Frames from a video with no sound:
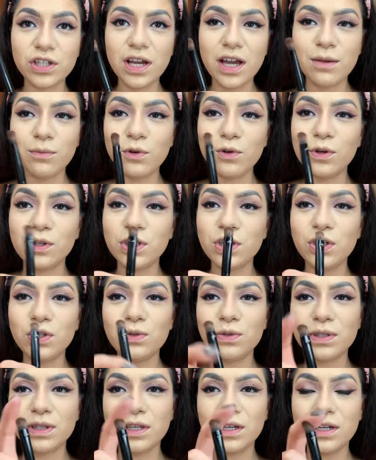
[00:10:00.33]
I'm going to
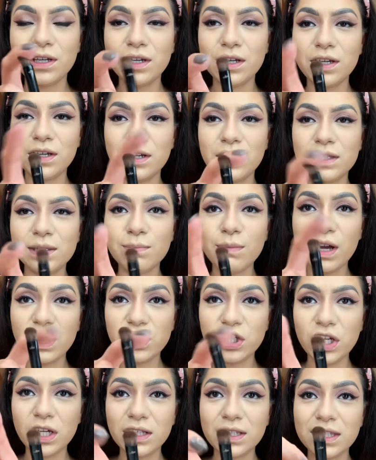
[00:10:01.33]
use the
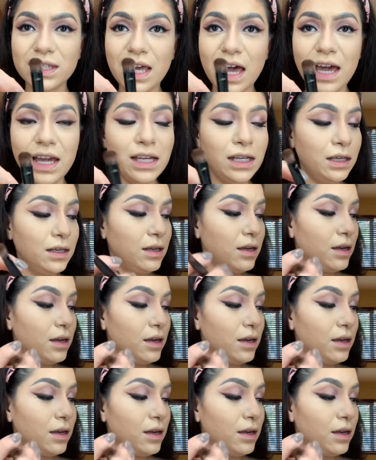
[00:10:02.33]
smudging side,